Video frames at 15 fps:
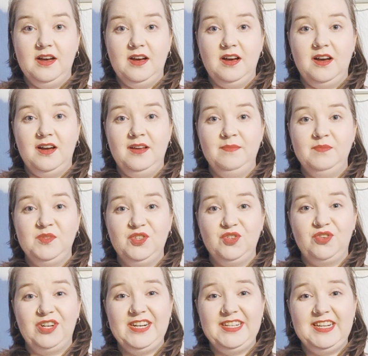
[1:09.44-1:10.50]
I'm
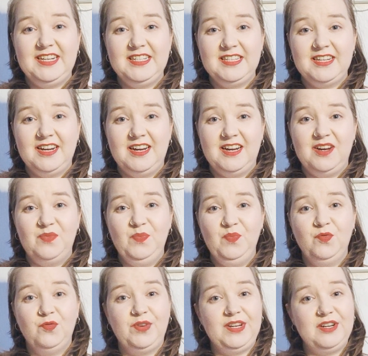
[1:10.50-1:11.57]
sorry that
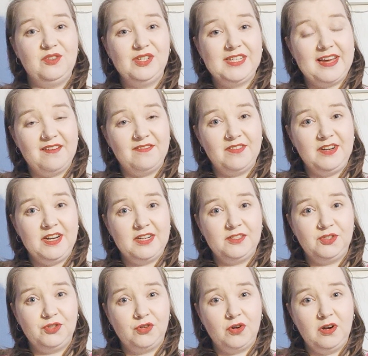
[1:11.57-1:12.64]
we don't have a
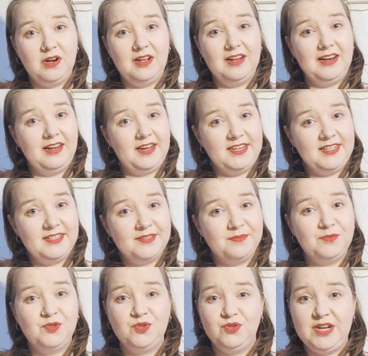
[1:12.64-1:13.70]
natural light
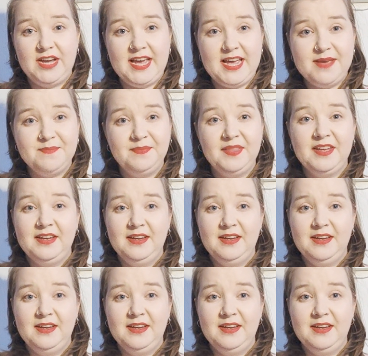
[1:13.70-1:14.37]
today.